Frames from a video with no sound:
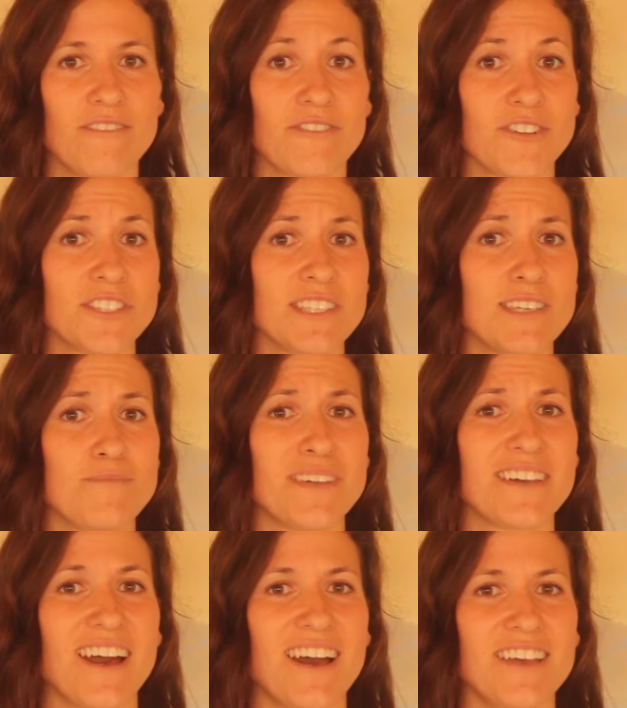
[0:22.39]
Firstly,
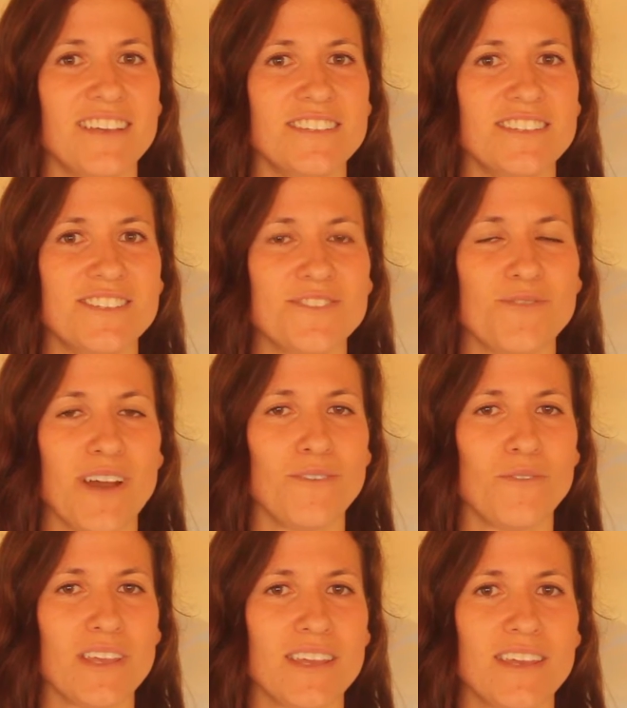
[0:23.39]
because
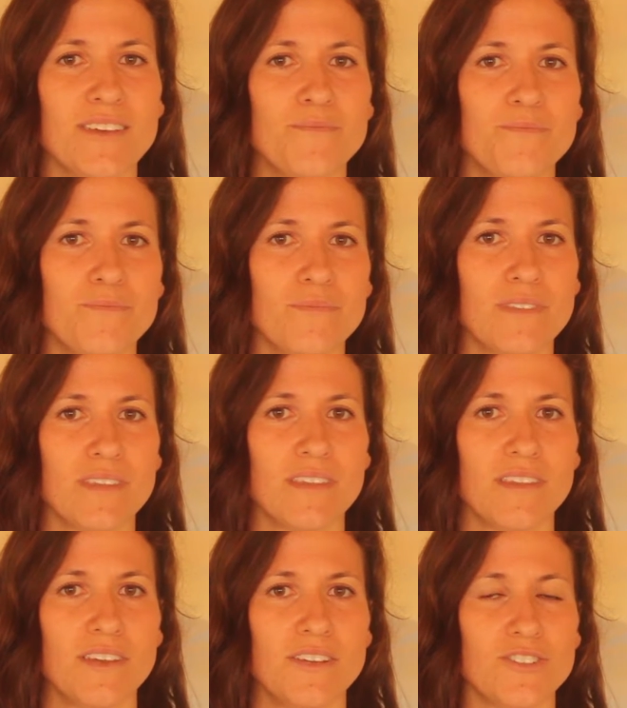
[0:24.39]
when we
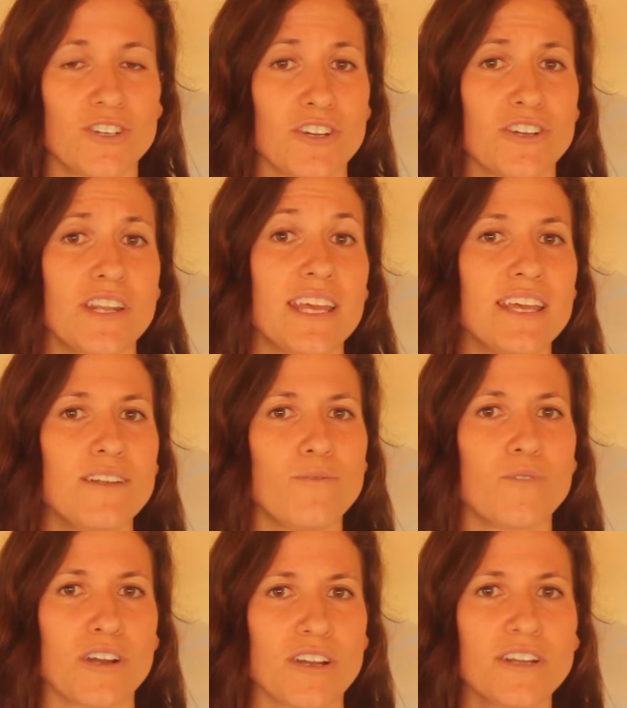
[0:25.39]
turn
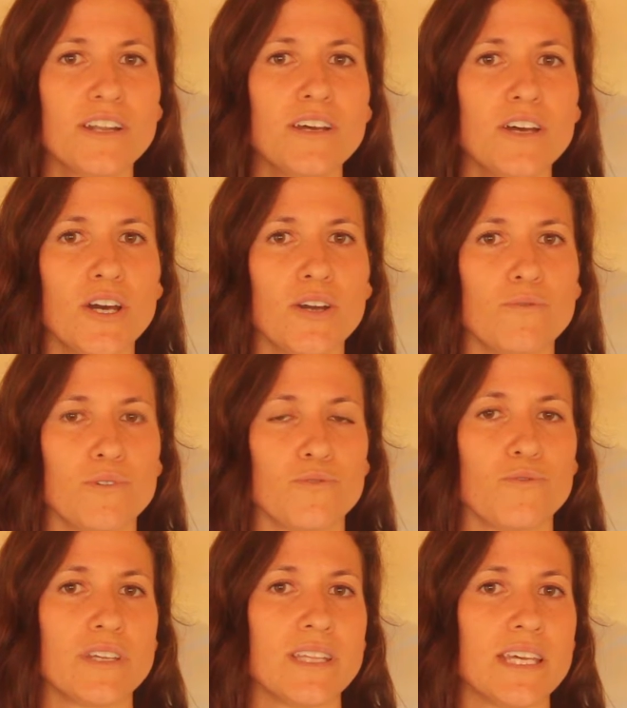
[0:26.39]
inward, we're
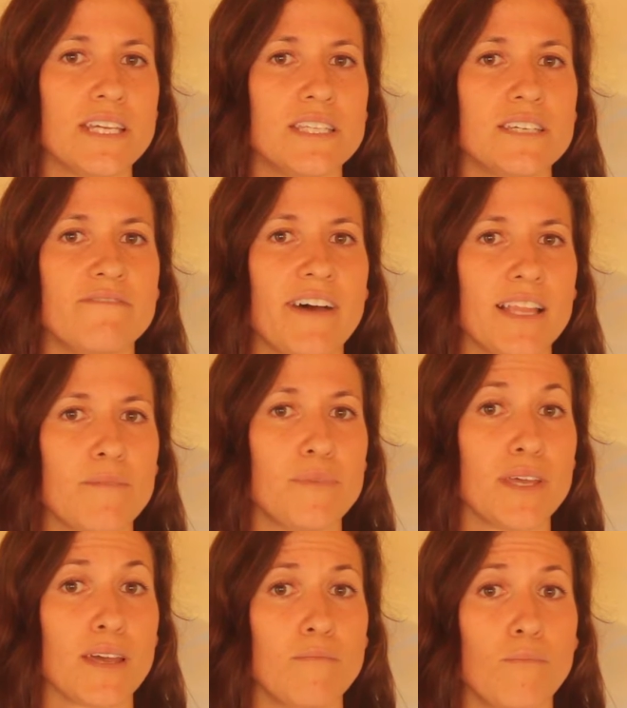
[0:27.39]
really
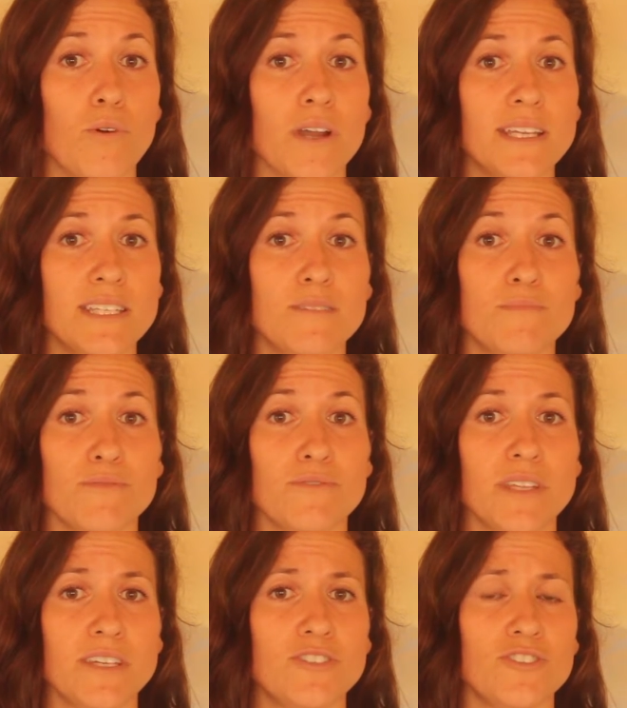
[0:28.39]
developing a more intimate
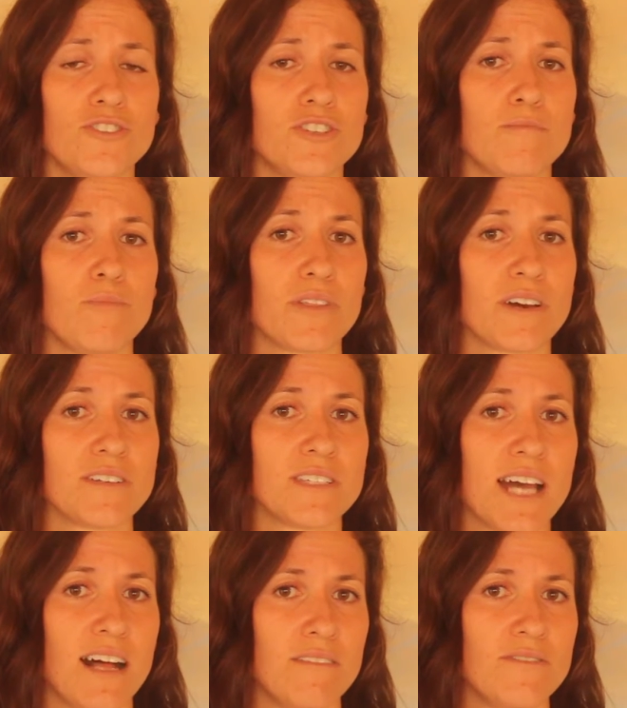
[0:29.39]
relationship with
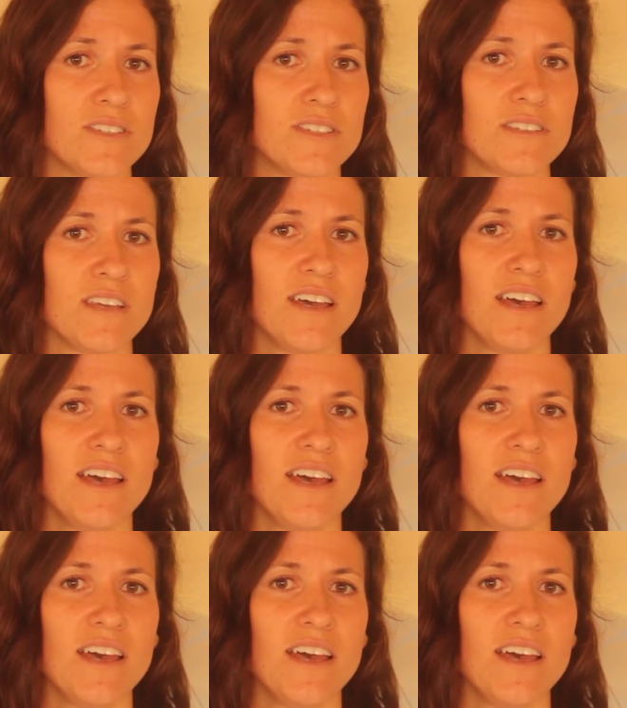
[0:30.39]
ourselves.